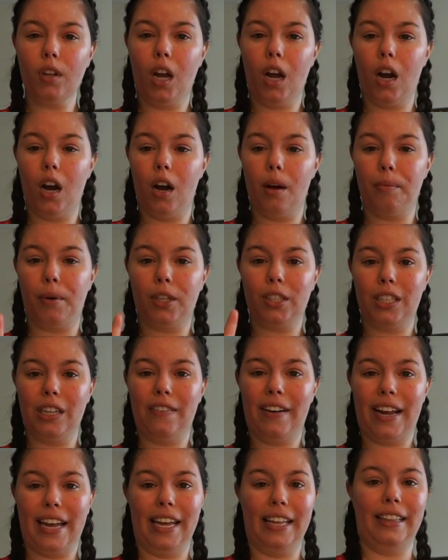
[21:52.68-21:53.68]
um, I'll see if
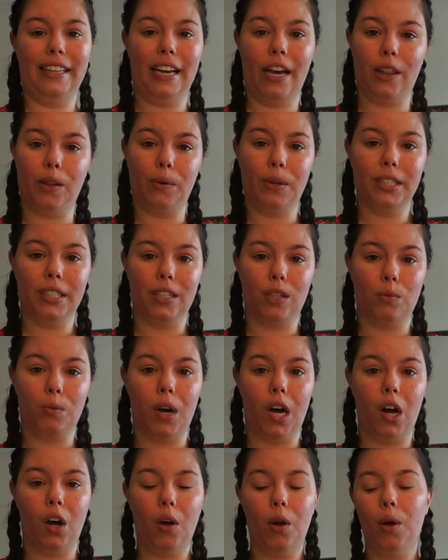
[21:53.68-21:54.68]
I can get the other ones as
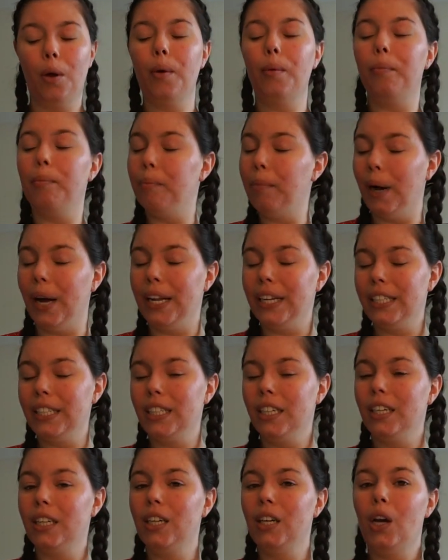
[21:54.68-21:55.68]
well. But
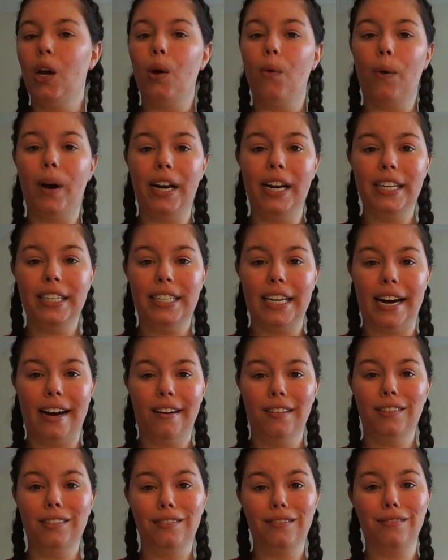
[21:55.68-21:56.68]
when in
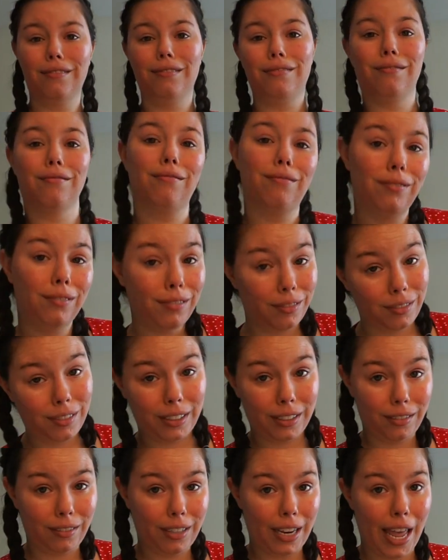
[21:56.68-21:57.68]
doubt,
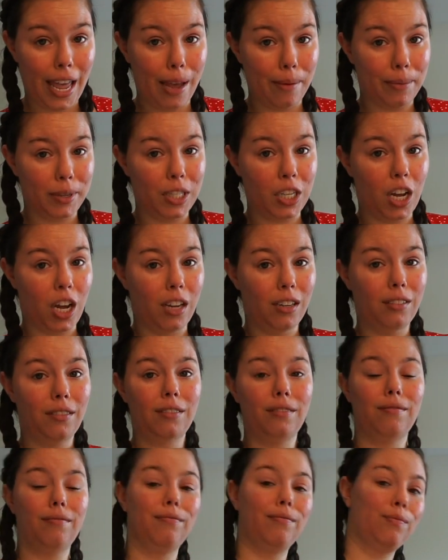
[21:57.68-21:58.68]
Amazon,
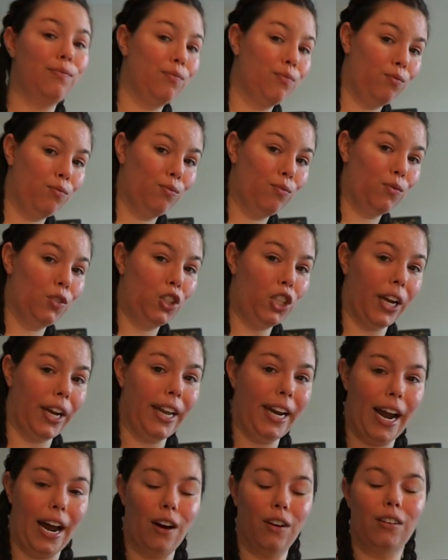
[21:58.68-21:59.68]
check
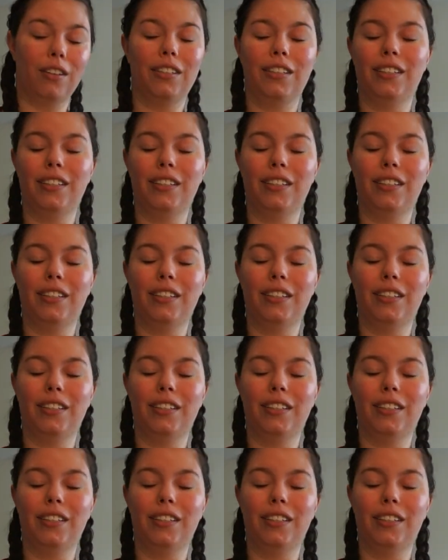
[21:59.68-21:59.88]
it out.